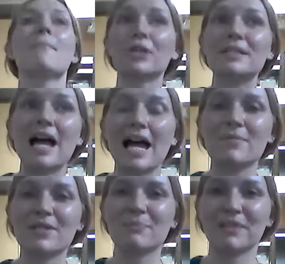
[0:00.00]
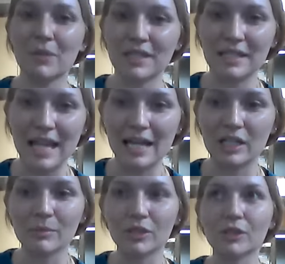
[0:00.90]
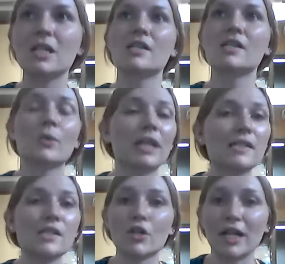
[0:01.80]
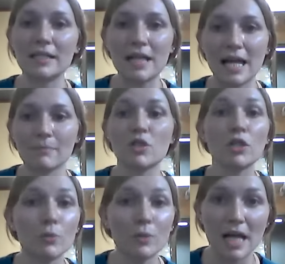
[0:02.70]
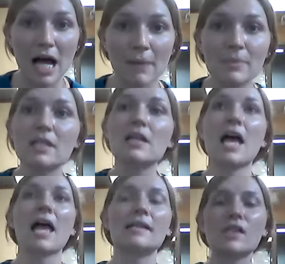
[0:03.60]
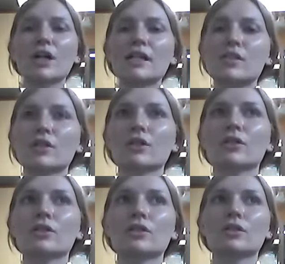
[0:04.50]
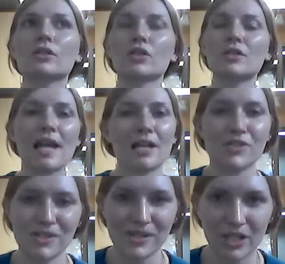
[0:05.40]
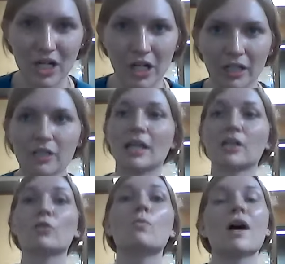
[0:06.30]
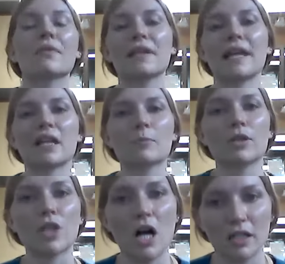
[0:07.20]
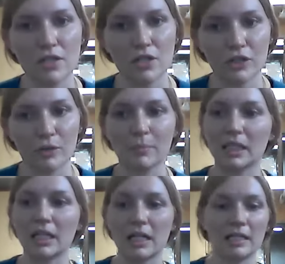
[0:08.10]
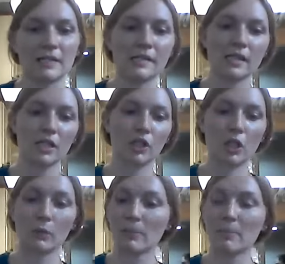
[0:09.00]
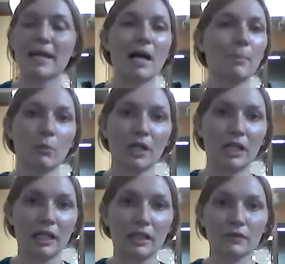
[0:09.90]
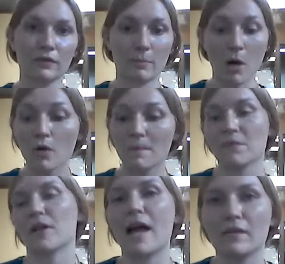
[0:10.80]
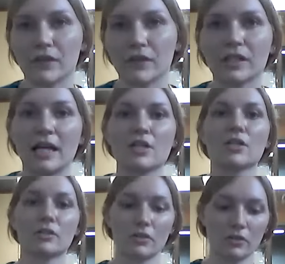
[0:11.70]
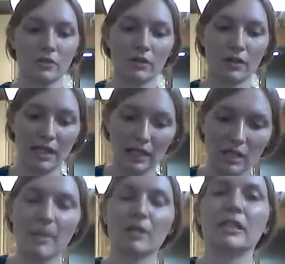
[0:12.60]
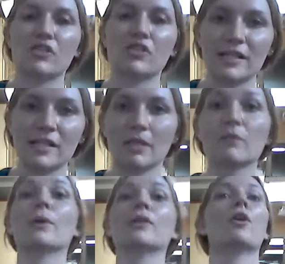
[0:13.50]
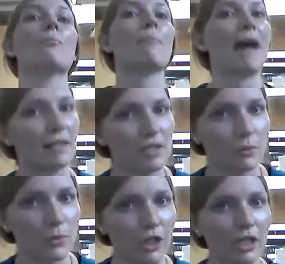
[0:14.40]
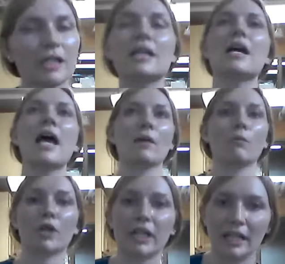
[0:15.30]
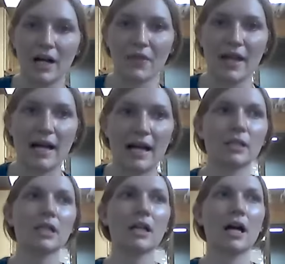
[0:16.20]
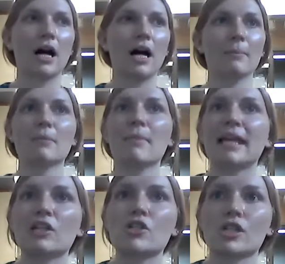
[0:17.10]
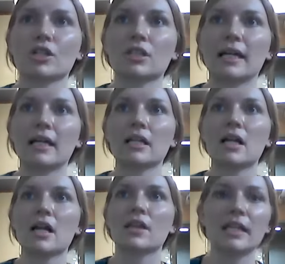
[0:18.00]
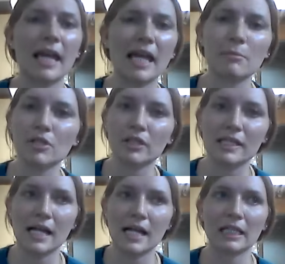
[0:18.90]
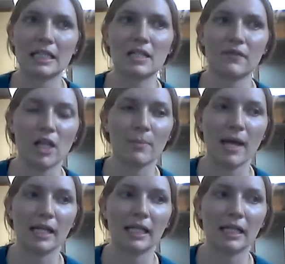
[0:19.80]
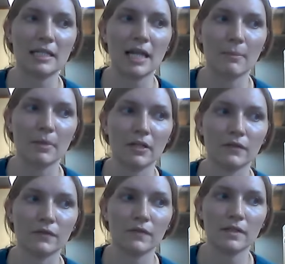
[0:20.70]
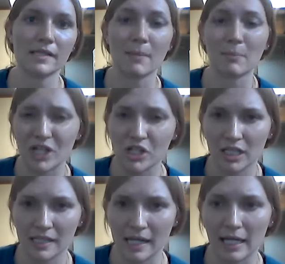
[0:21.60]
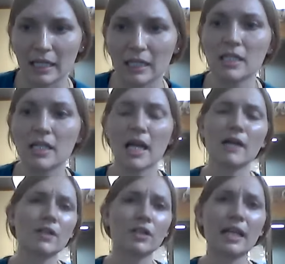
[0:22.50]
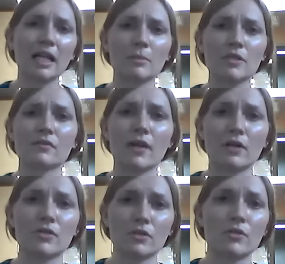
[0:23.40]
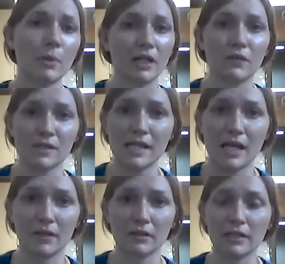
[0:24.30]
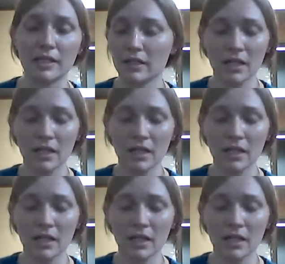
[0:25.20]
More time to be with an animal. So it is a great time to adopt, as long as your intentions are good, that you want the animal long term, because we may not be working from home forever, and thinking about the adjustment of when you go back to work and working on that, and making sure that the animal is not going to develop any type of separation anxiety. If the animal is around you 24/7